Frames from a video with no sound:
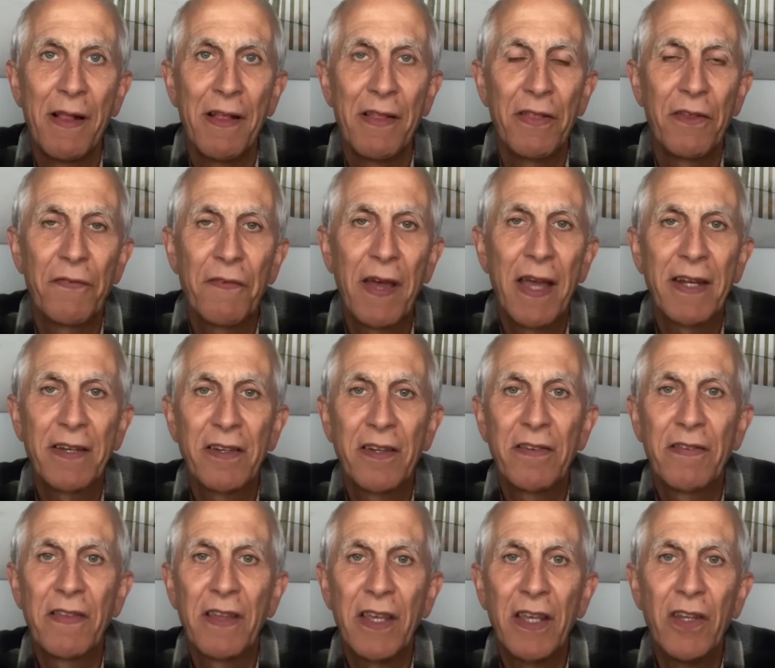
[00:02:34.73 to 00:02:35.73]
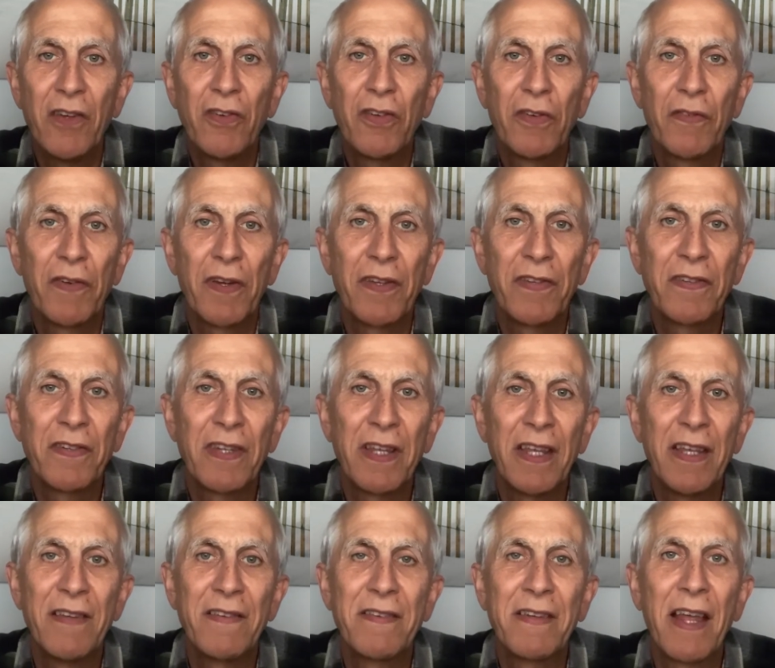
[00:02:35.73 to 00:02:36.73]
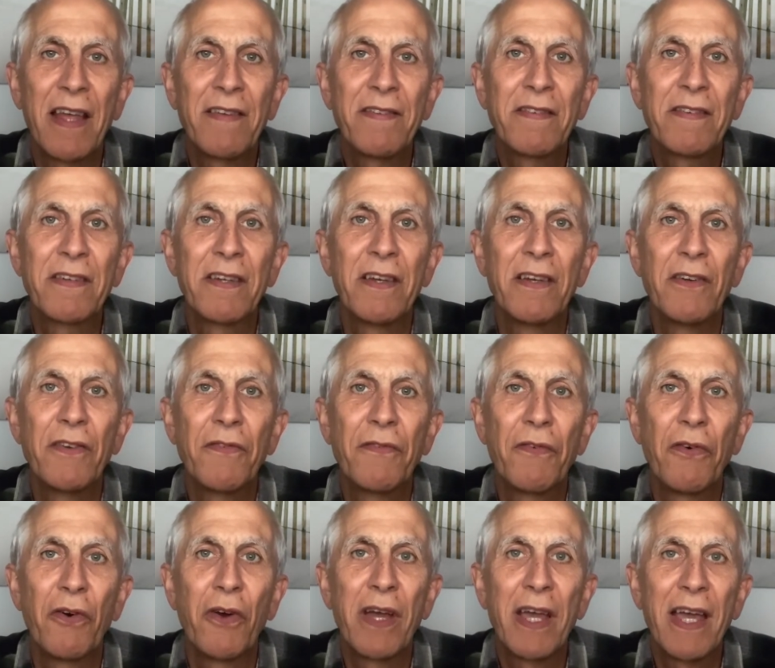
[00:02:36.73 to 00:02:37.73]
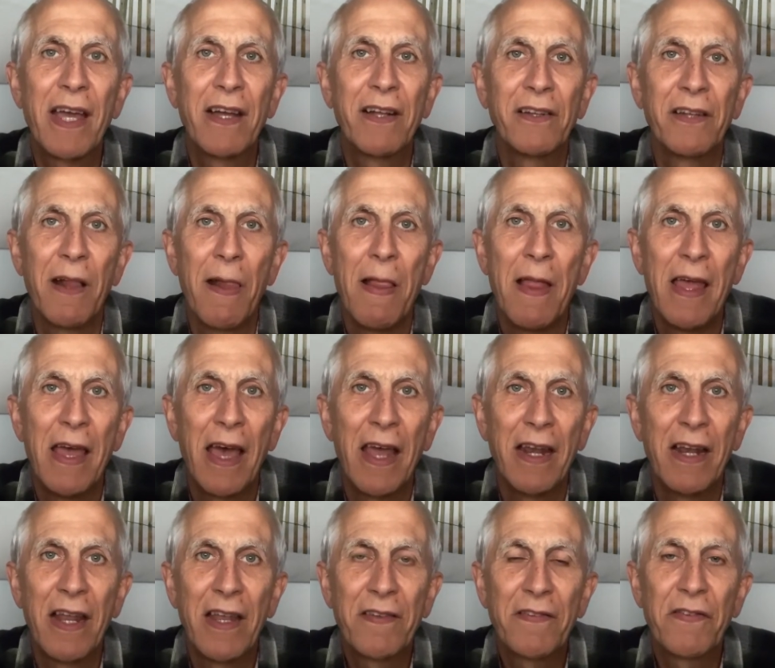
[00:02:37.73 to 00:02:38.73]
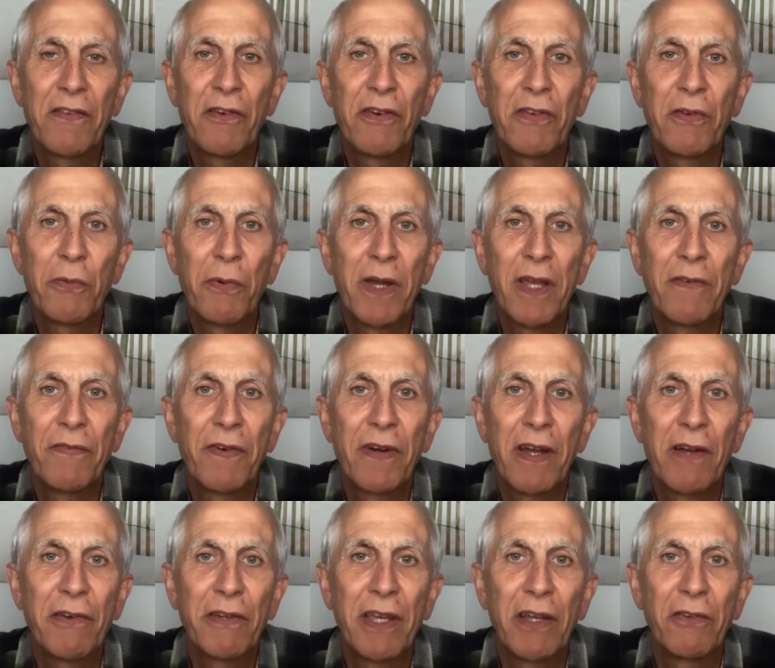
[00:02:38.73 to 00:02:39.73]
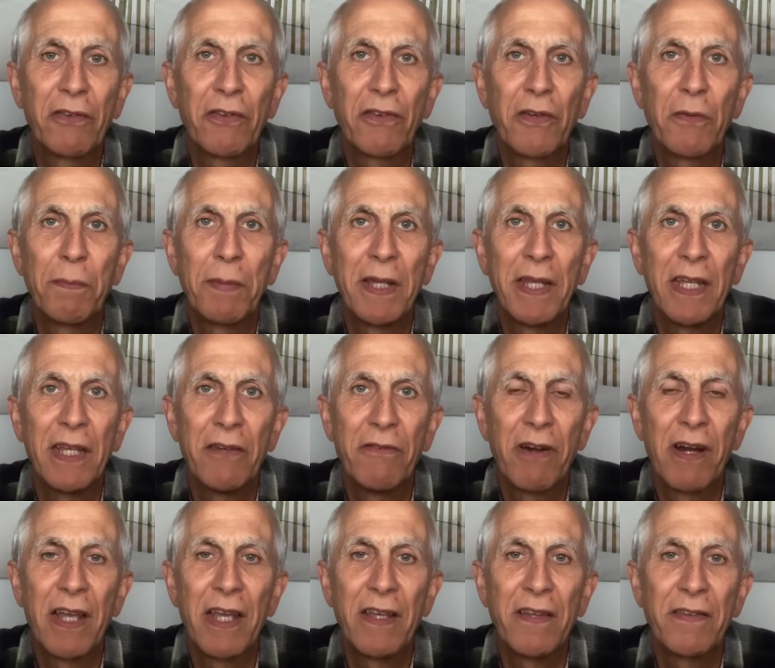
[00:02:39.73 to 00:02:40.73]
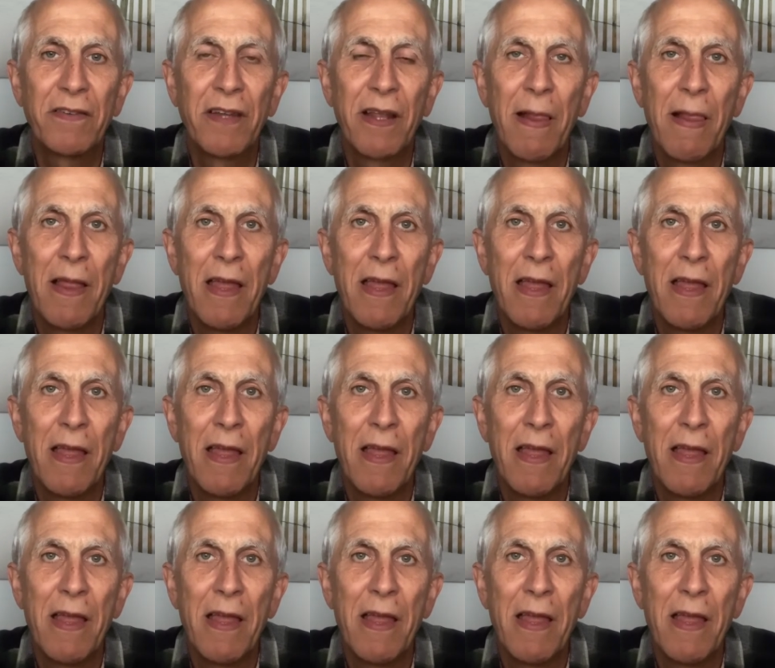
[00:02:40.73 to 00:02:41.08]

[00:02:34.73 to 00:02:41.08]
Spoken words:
The fact is that each of us is destined for hell unless there is a way for our guilt to be erased.